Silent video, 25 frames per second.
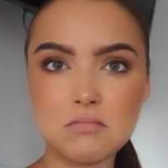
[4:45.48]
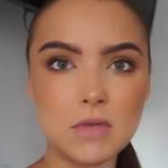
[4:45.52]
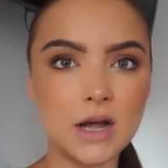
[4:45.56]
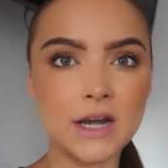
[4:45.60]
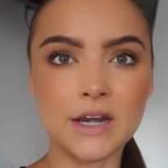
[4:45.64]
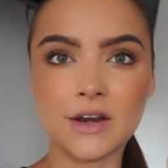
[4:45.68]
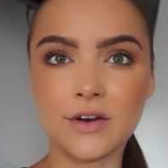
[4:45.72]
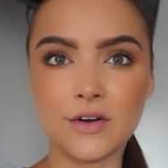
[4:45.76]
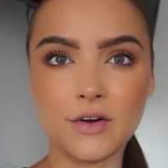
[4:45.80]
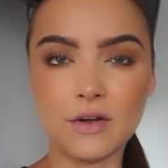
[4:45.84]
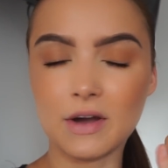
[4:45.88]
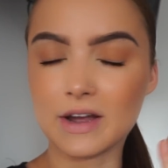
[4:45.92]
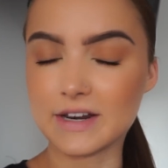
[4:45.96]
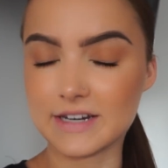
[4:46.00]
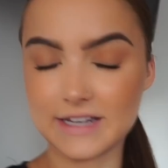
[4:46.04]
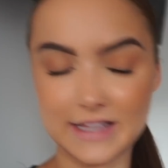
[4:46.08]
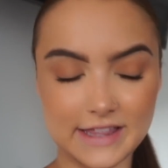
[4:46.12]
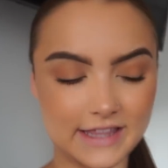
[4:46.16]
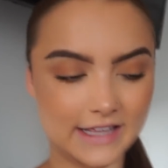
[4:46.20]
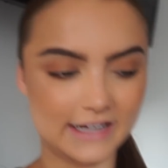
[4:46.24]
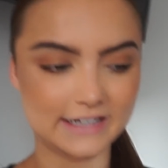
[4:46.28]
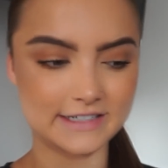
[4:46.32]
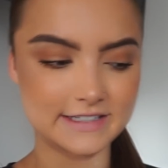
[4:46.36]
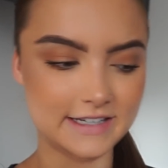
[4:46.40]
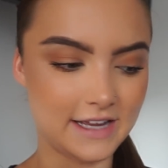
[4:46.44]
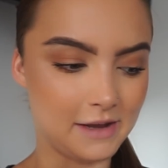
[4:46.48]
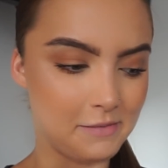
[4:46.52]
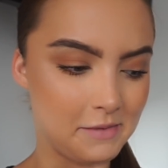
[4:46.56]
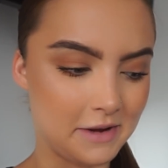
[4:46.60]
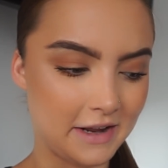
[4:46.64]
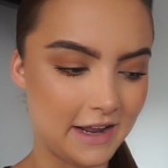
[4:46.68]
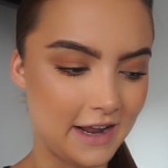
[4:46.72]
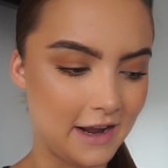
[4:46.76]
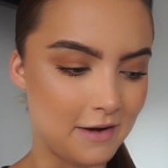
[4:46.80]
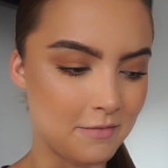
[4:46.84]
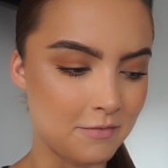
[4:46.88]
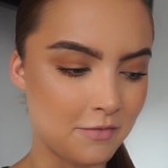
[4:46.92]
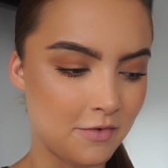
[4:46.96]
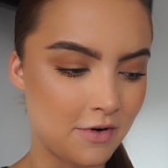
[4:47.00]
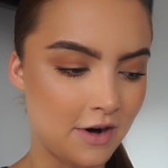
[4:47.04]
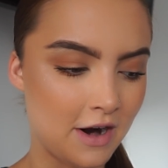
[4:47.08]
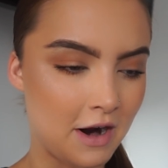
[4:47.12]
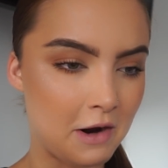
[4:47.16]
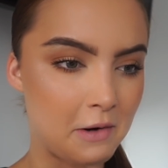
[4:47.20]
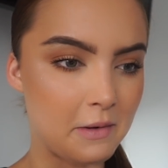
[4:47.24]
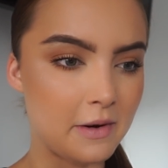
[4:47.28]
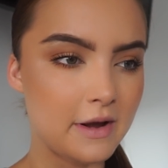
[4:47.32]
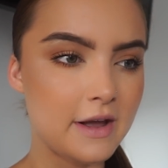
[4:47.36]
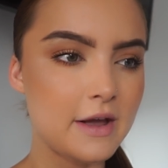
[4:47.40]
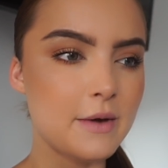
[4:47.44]
I don't know, I didn't need to get my camera
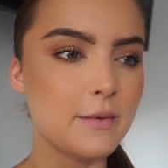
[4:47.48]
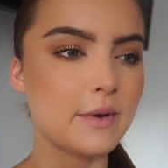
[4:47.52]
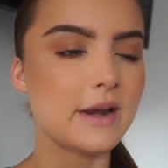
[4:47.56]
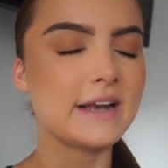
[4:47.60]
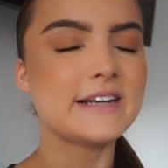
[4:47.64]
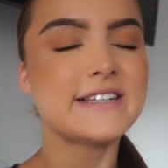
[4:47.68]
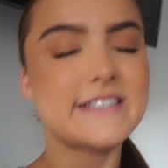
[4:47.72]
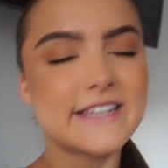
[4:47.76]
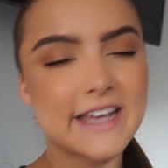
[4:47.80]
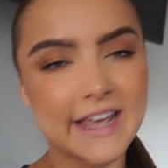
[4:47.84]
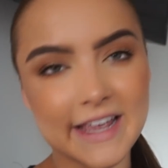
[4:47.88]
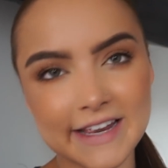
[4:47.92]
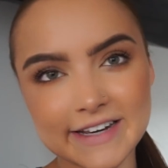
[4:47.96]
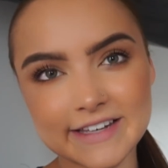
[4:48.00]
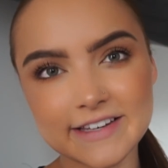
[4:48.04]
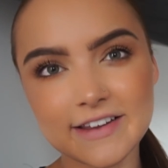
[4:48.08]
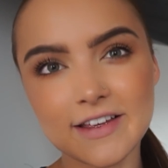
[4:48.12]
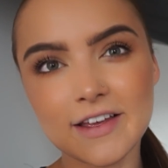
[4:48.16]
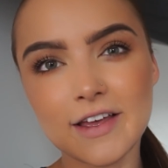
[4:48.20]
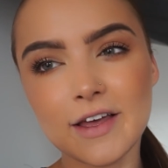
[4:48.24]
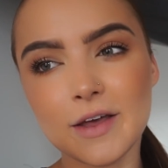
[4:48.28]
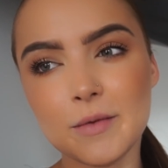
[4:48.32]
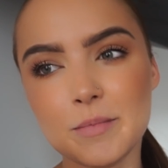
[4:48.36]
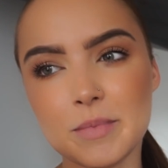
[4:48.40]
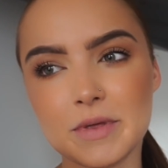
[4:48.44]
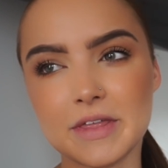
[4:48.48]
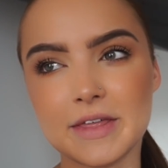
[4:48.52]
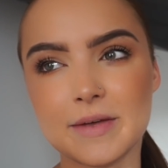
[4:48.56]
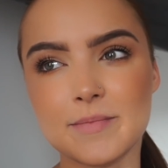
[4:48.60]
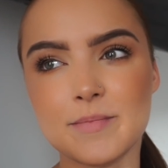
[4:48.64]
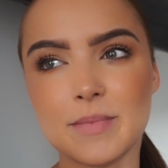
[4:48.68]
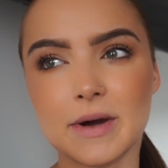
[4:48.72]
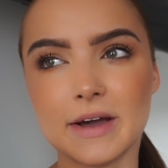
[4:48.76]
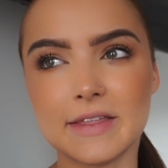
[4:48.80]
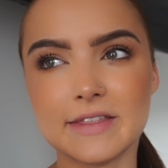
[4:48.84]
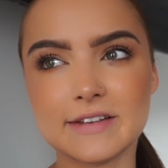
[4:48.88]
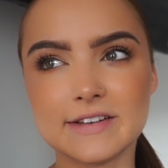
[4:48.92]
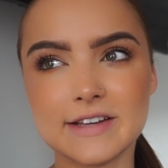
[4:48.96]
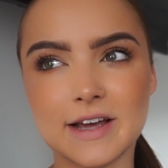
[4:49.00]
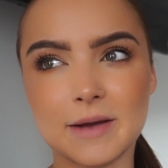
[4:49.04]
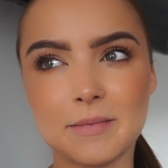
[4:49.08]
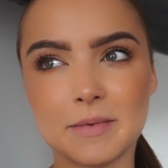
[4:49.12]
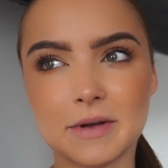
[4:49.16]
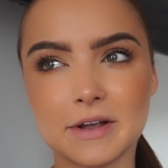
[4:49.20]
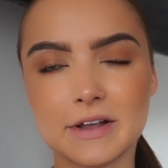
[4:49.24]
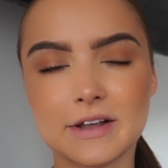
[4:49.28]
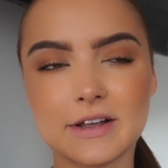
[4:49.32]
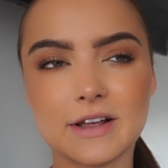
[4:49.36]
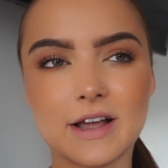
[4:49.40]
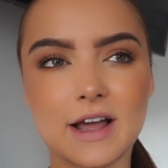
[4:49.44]
out. Well, I did, but then by the
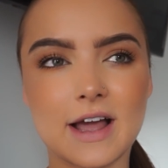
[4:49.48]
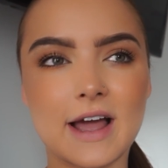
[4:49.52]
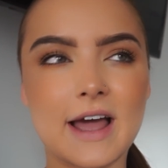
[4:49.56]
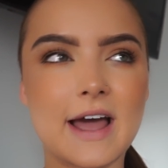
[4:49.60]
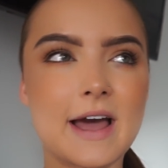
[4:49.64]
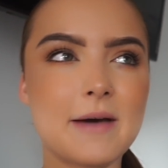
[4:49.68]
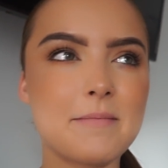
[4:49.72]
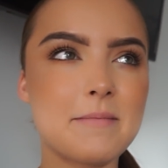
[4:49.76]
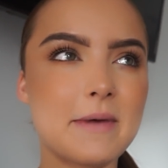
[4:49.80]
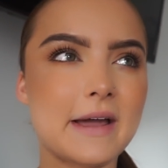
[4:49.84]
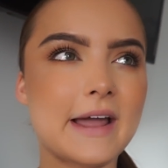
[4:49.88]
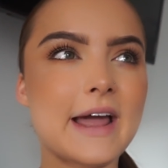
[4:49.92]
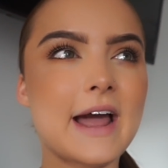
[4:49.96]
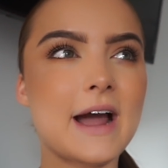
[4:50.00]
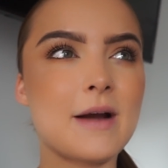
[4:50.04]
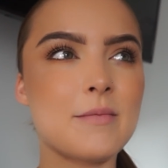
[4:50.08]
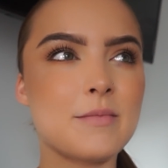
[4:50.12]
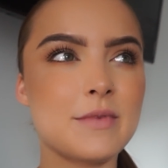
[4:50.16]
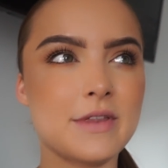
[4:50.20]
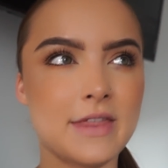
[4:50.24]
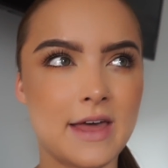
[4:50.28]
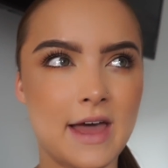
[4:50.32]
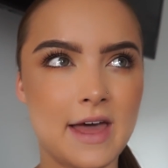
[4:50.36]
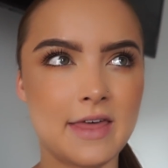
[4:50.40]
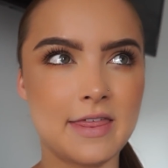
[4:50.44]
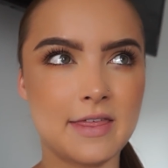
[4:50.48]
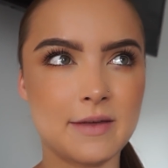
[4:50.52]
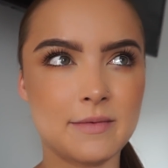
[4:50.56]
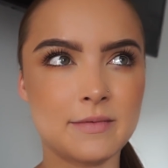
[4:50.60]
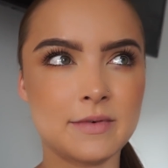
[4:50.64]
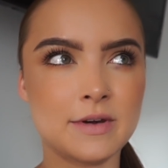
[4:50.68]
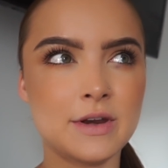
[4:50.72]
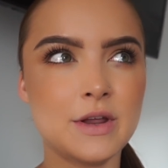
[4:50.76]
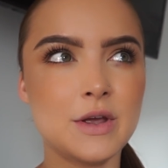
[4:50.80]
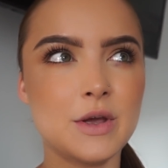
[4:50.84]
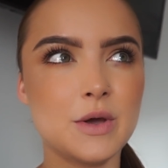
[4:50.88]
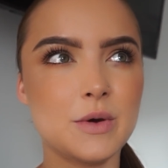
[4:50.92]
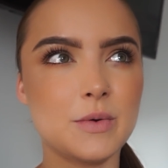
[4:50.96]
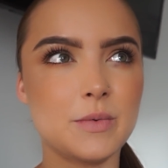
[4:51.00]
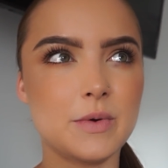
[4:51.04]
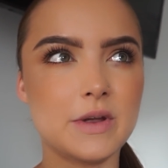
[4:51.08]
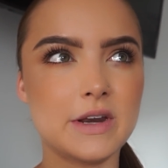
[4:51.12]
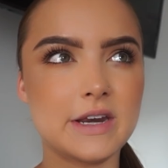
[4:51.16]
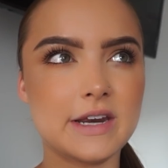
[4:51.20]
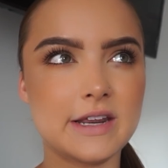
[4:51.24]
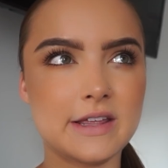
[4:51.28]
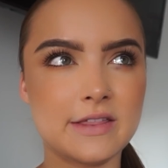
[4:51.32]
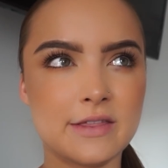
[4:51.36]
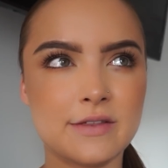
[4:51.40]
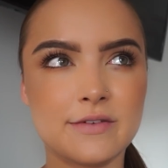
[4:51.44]
time I had my camera there, then
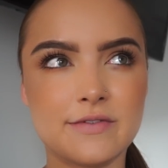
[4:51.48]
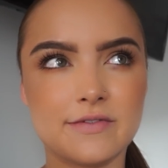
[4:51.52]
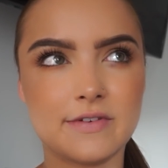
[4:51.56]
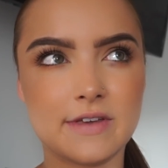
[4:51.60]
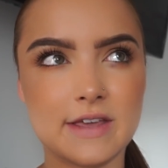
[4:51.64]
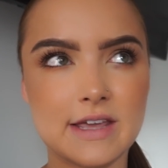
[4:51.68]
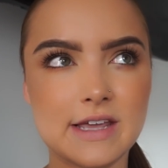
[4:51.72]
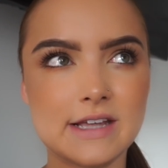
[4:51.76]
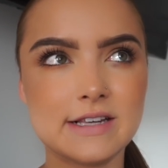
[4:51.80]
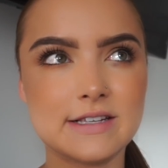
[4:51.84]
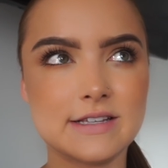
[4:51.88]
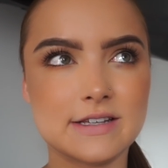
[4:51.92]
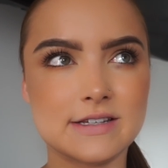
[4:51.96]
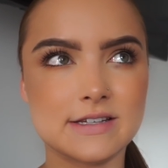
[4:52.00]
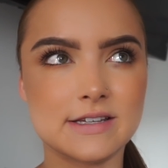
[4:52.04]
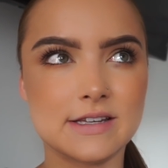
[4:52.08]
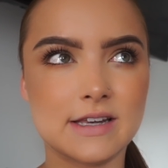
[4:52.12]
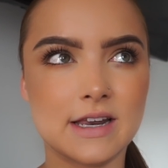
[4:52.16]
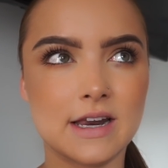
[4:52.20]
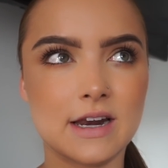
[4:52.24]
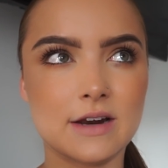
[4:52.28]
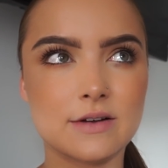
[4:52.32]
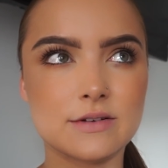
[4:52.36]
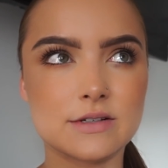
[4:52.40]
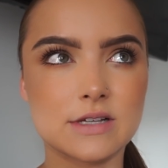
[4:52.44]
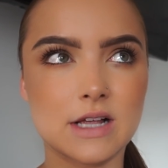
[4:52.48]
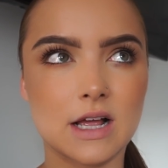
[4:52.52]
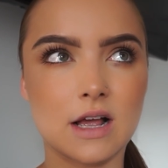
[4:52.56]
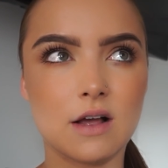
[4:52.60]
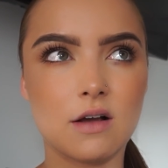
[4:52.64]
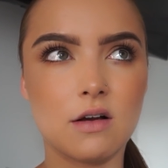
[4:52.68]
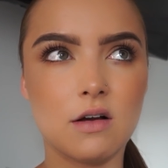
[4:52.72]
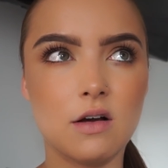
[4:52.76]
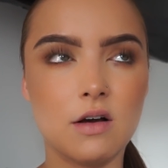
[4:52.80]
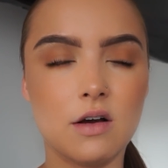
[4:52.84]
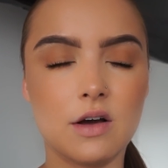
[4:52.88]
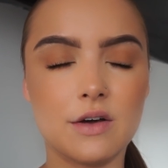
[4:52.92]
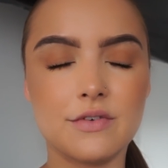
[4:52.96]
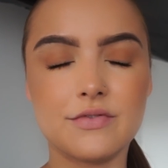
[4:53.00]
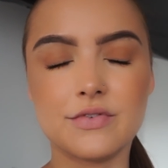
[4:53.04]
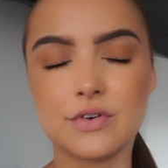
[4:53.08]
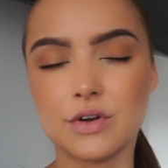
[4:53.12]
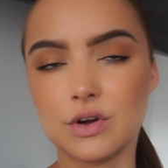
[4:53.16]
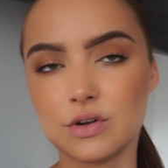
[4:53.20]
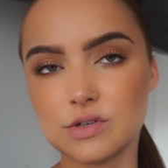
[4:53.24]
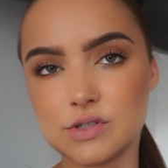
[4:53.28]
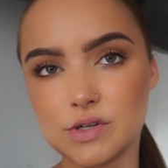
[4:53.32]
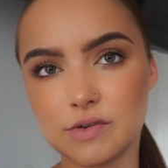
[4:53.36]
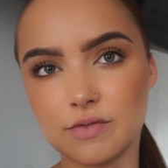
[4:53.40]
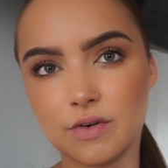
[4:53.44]
we'd eaten the fajitas, and then I was like, oh, I
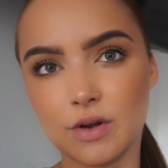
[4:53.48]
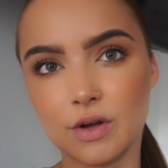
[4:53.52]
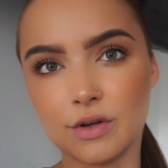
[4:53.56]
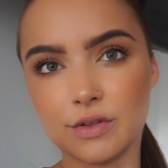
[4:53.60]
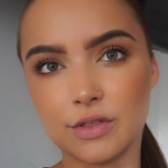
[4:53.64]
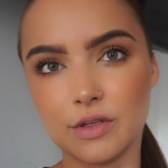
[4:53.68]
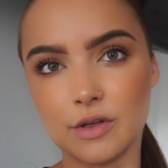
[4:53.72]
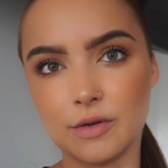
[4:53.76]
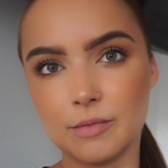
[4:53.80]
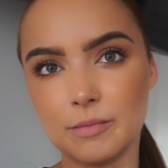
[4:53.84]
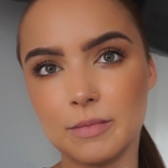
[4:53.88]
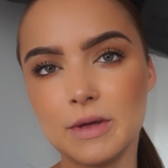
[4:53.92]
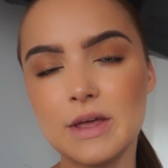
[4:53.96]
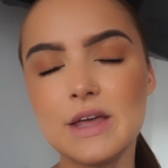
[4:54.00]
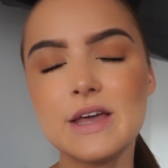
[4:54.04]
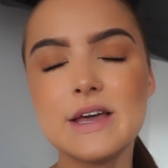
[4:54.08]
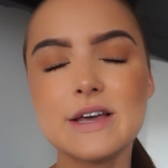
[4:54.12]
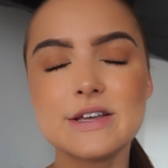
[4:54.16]
forgot to vlog them.